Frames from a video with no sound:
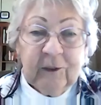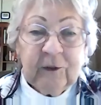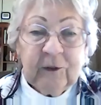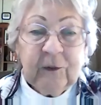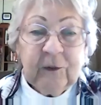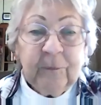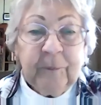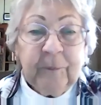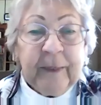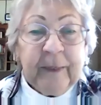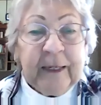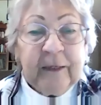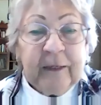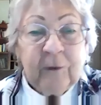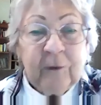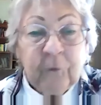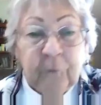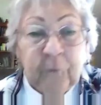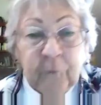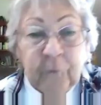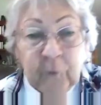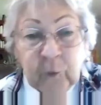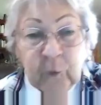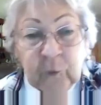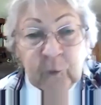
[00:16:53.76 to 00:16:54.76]
to be the
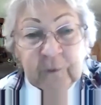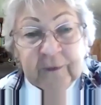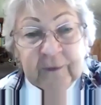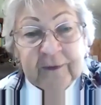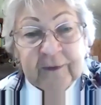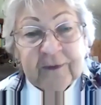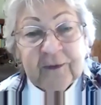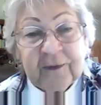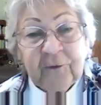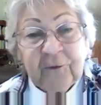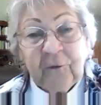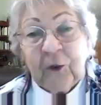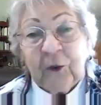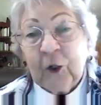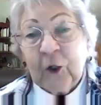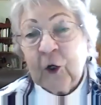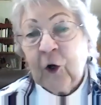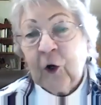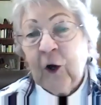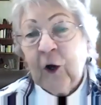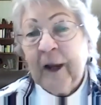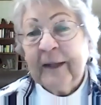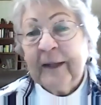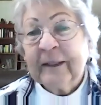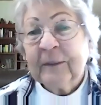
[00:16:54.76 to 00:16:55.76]
fullness of the
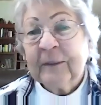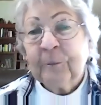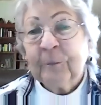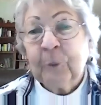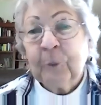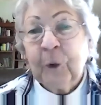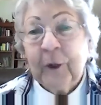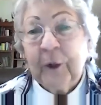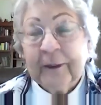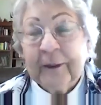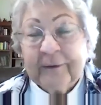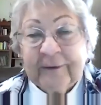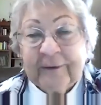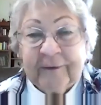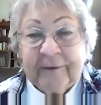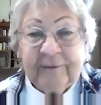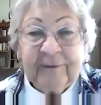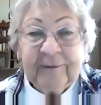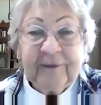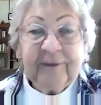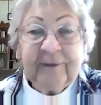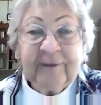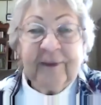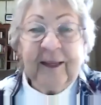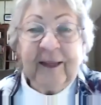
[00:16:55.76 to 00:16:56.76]
Christ
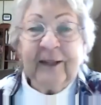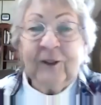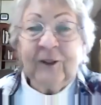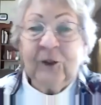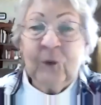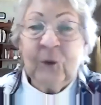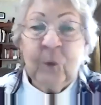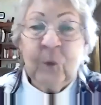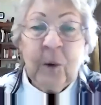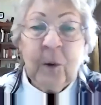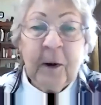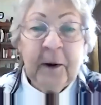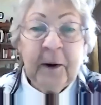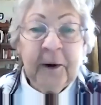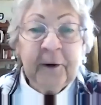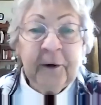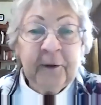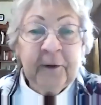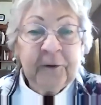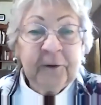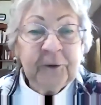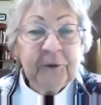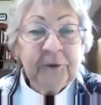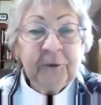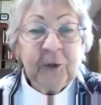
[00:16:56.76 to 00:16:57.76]
presence that you
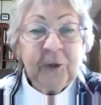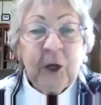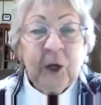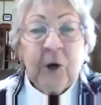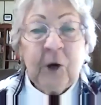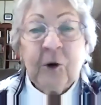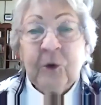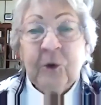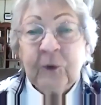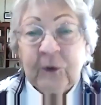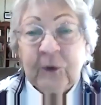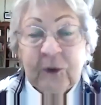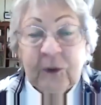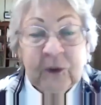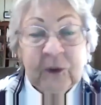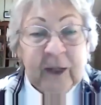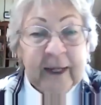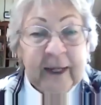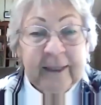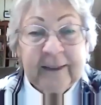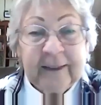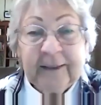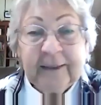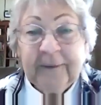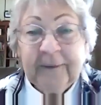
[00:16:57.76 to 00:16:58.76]
are, to go to
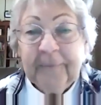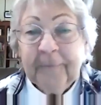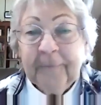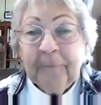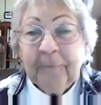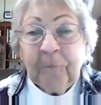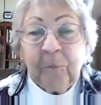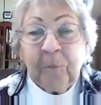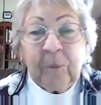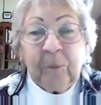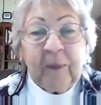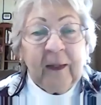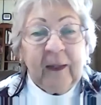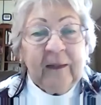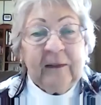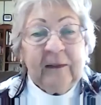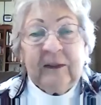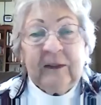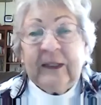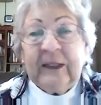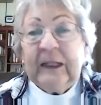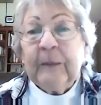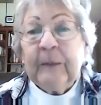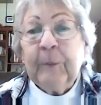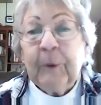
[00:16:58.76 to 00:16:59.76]
that
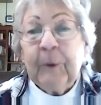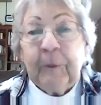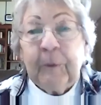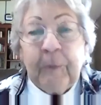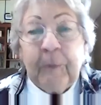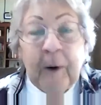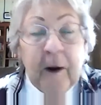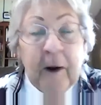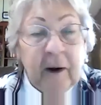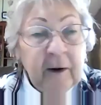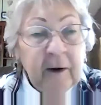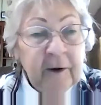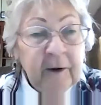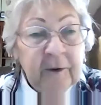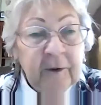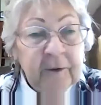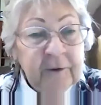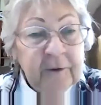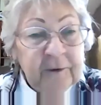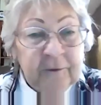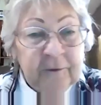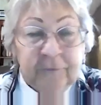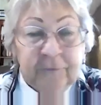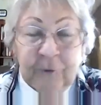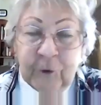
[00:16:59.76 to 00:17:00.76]
deeper
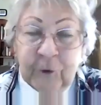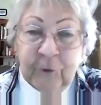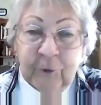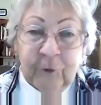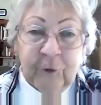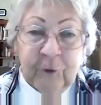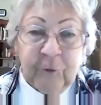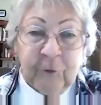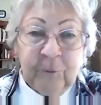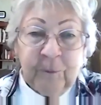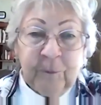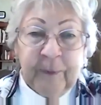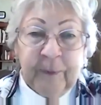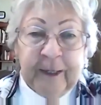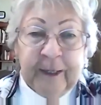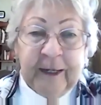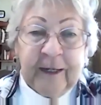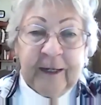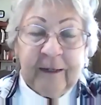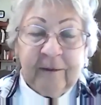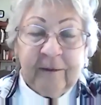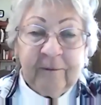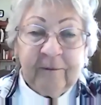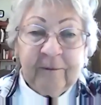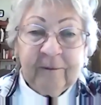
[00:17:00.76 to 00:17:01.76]
part of your own
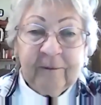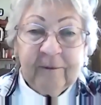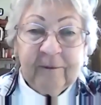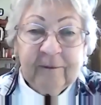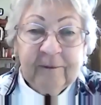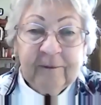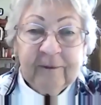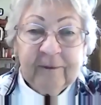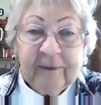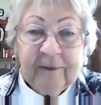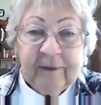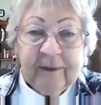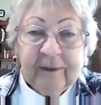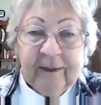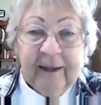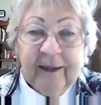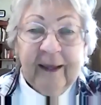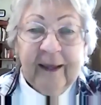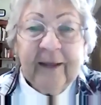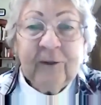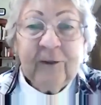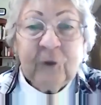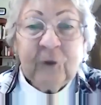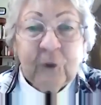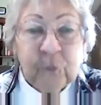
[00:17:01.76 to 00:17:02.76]
being,
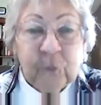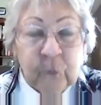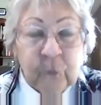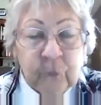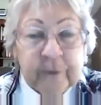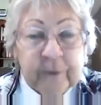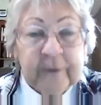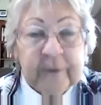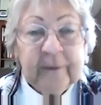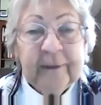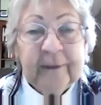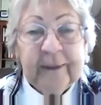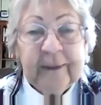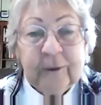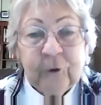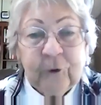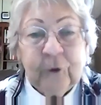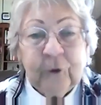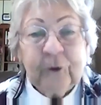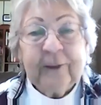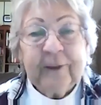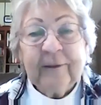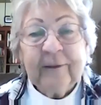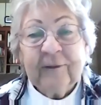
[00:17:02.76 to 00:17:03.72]
and to really look